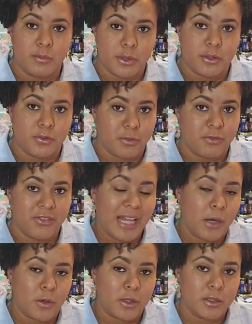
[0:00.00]
beautiful
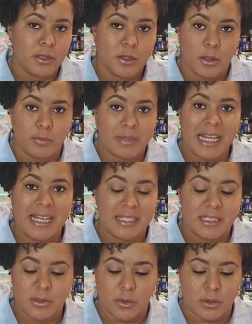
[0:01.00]
flower or
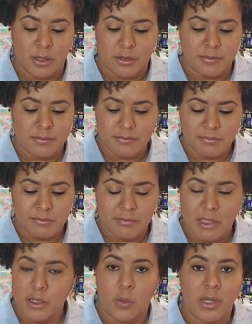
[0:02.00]
plant or,
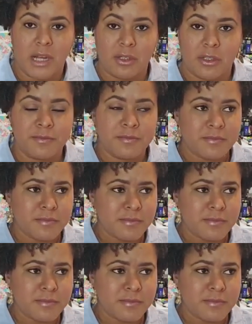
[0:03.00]
whatever.